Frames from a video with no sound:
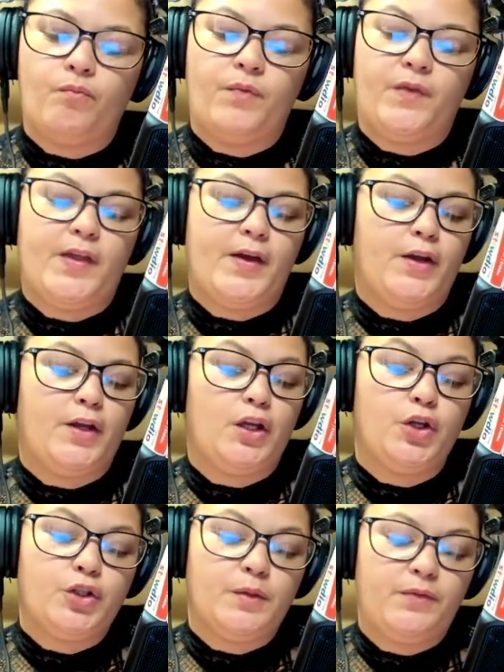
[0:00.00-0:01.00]
The
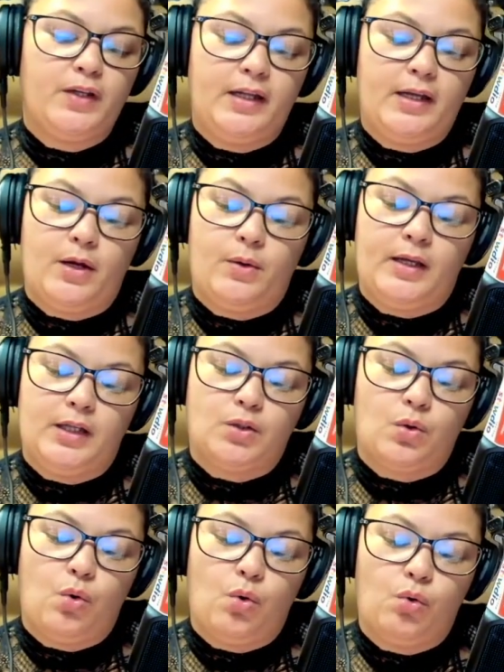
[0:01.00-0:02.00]
YouTube video is
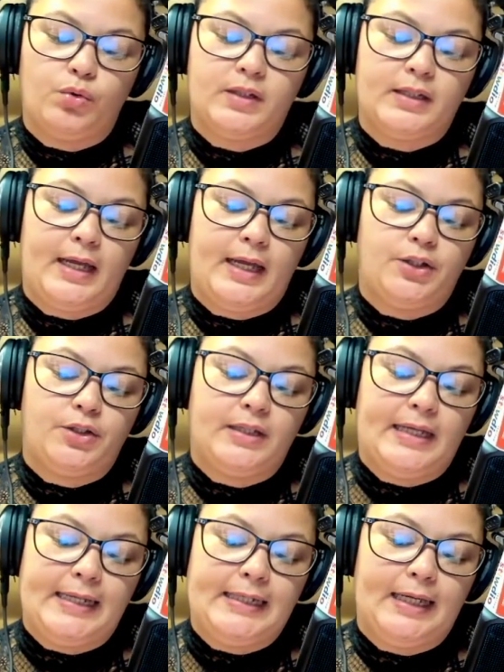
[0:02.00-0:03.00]
called Scared to
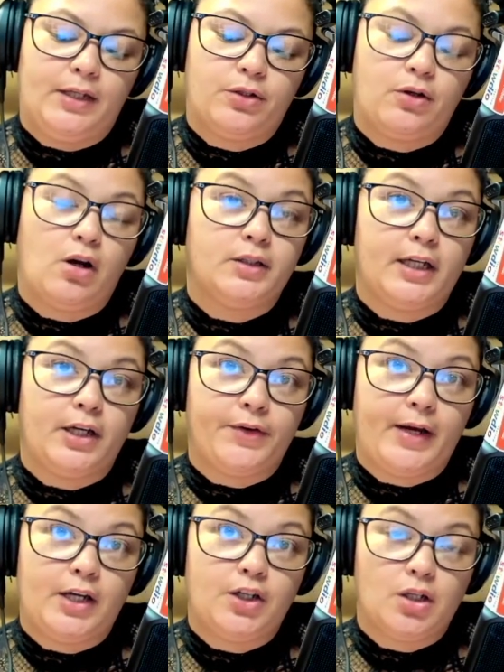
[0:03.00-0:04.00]
Get into Content
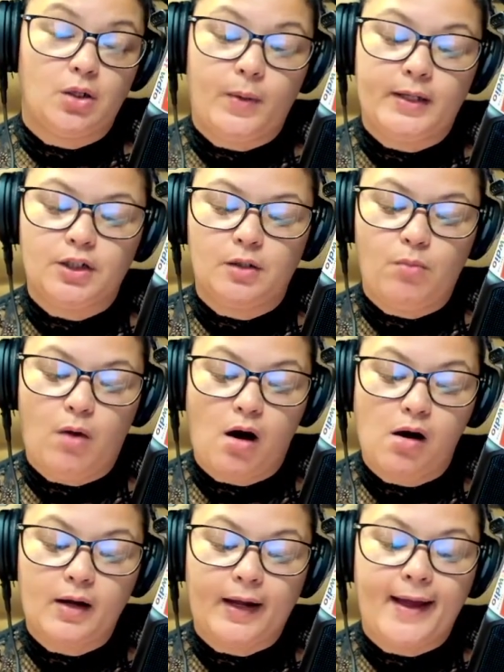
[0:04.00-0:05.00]
Creation
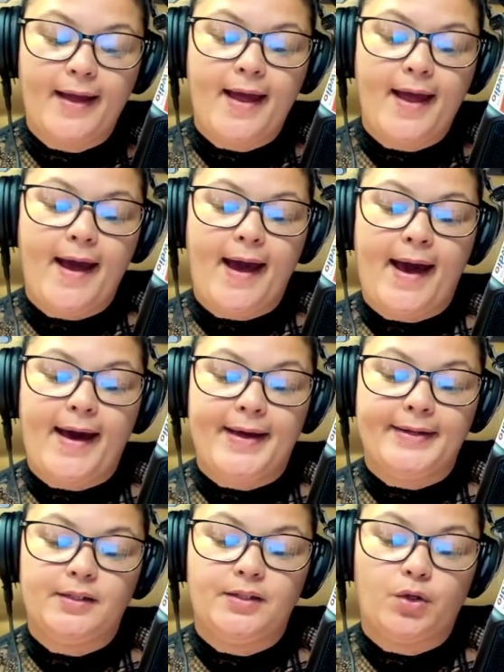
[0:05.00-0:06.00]

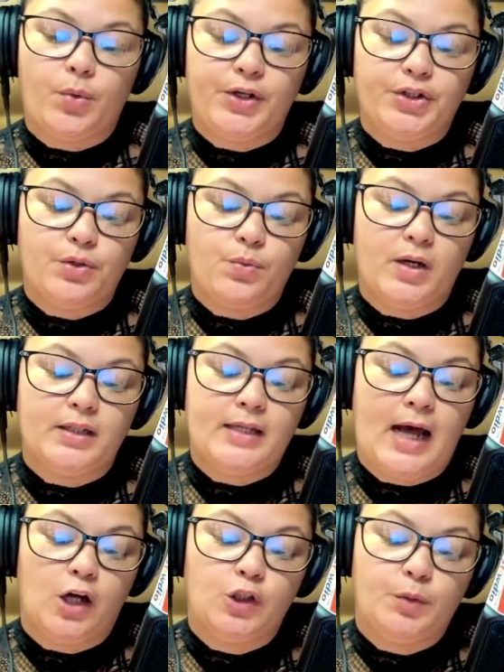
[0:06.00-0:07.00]
And the question was
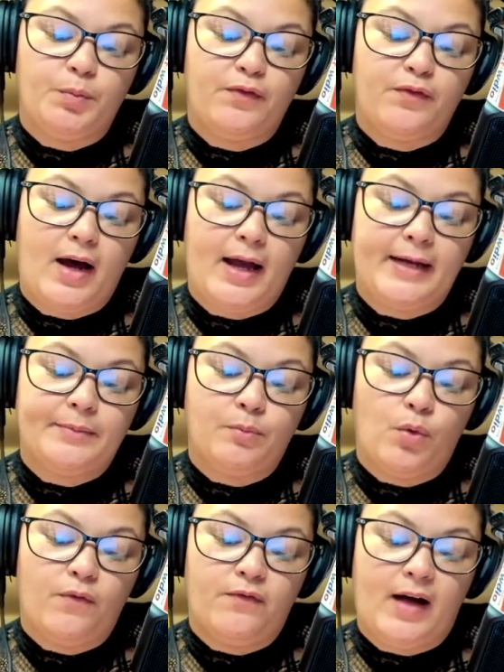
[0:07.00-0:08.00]
how to provide
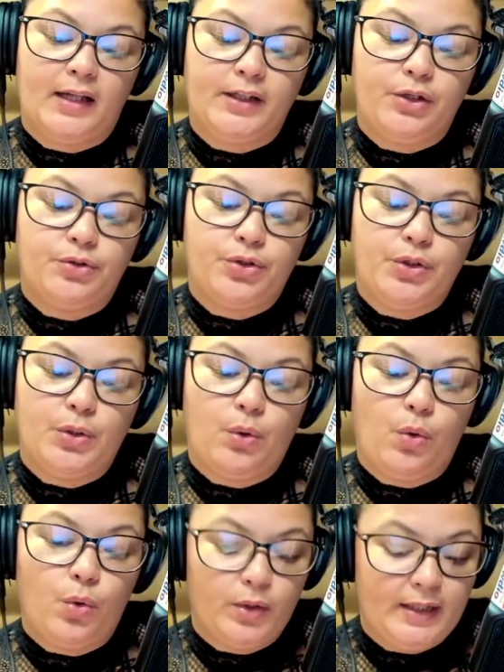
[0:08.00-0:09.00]
more value to your
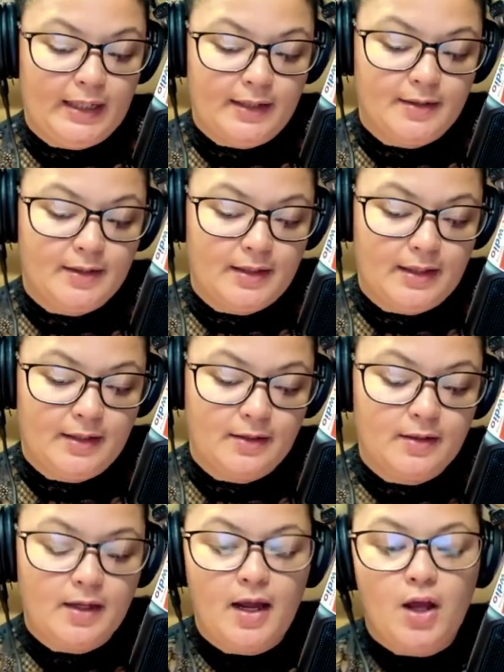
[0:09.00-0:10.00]

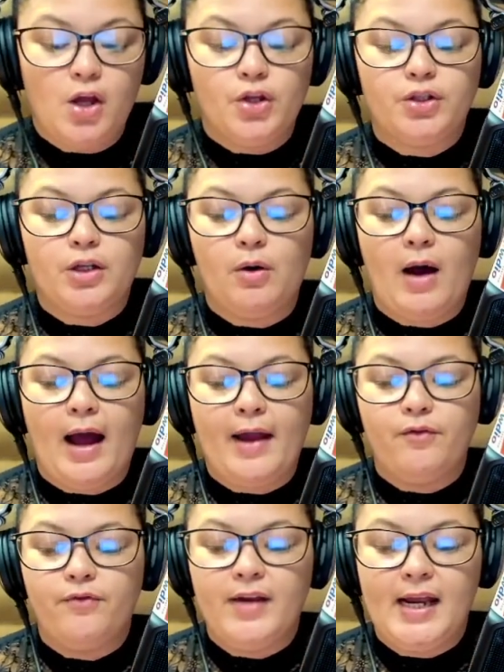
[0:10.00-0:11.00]
audiences. So I
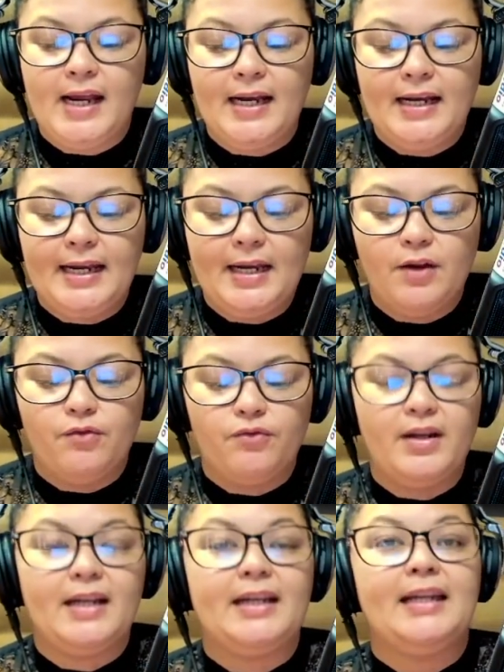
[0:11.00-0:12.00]
really,
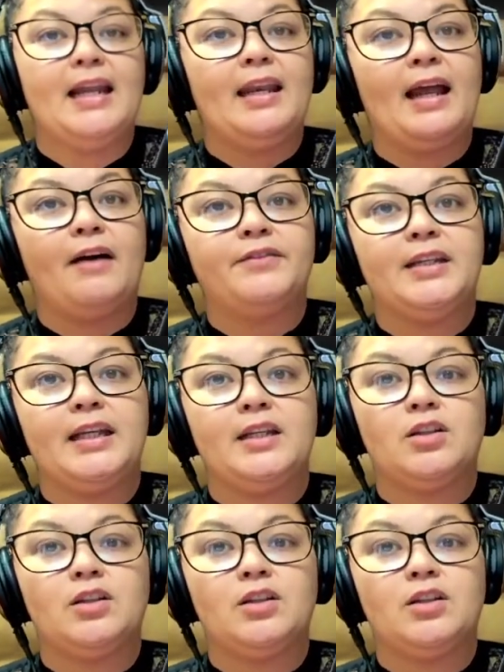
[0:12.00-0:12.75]
really loved his